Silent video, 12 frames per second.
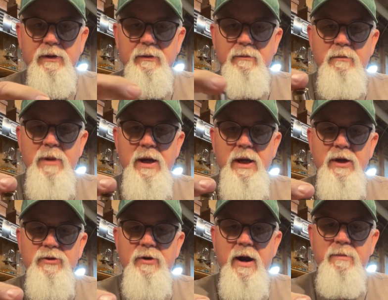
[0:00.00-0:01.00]
mini
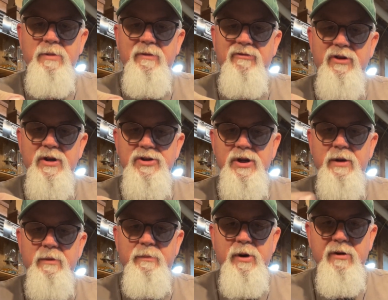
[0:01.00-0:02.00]
trapper fits in
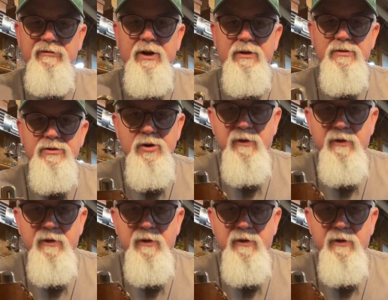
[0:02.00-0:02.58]
it perfect. So